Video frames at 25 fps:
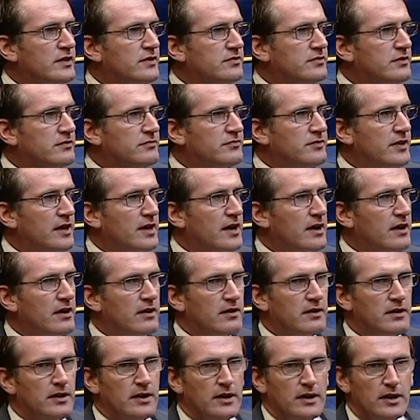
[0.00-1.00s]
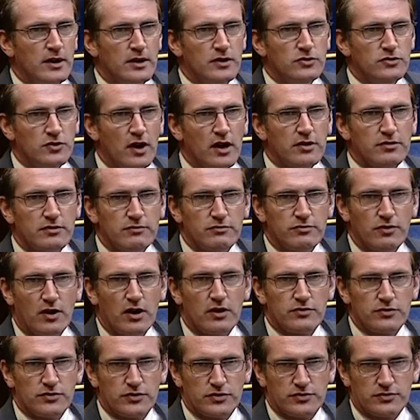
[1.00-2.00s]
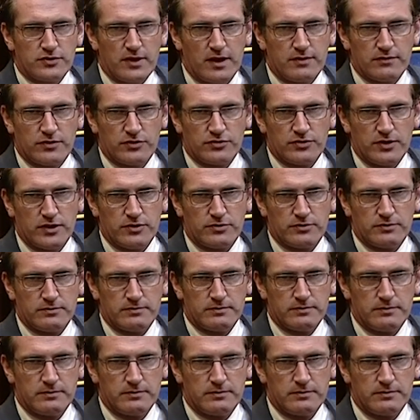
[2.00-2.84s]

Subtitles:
as if they are not involved in this conversation.